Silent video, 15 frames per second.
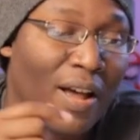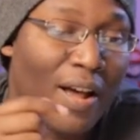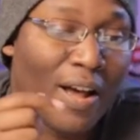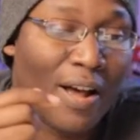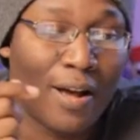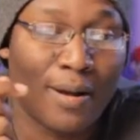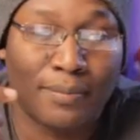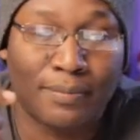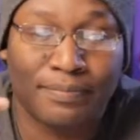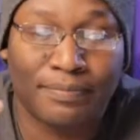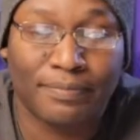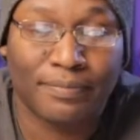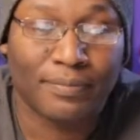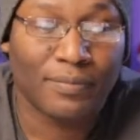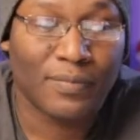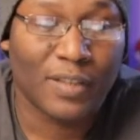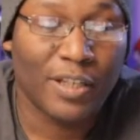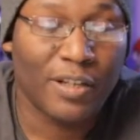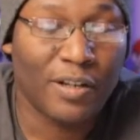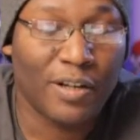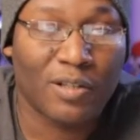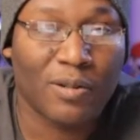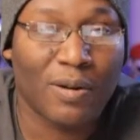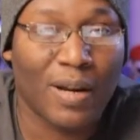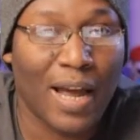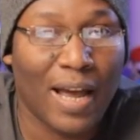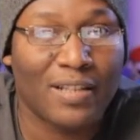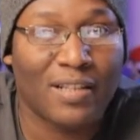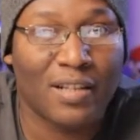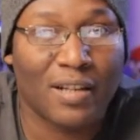Um, you know, so it
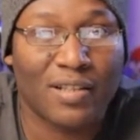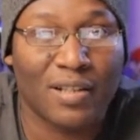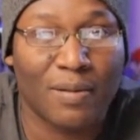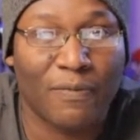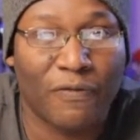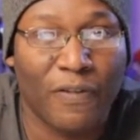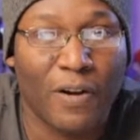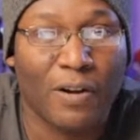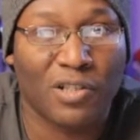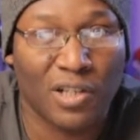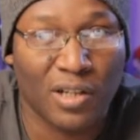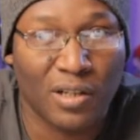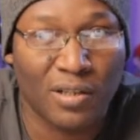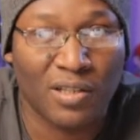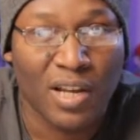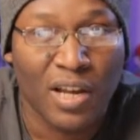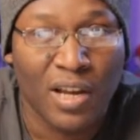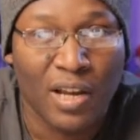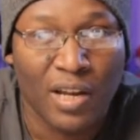has uh, some functions.